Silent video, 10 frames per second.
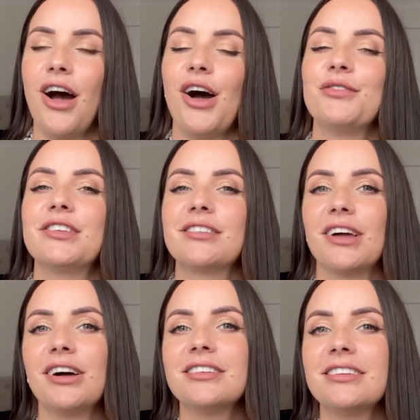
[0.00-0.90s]
I've
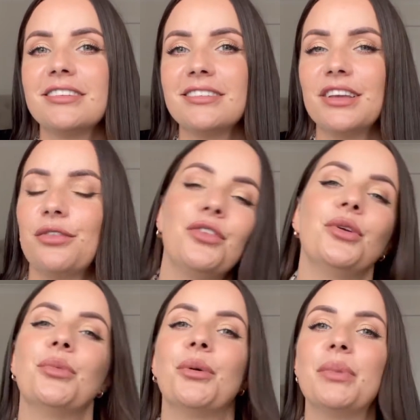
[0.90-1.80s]
started to see a few
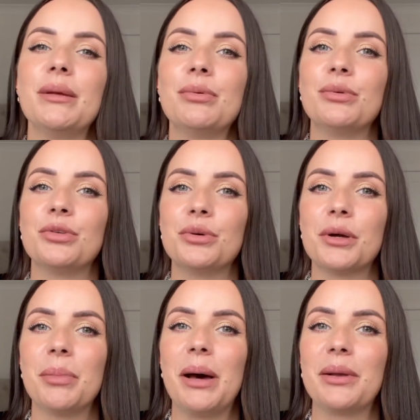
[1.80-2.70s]
more people talk
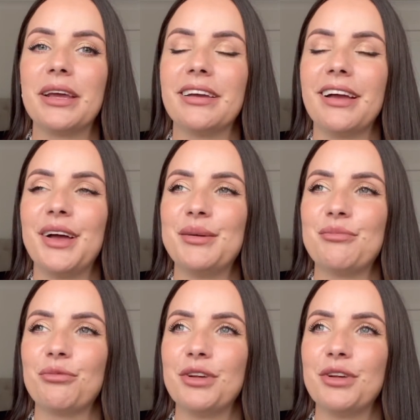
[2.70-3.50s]
about it um,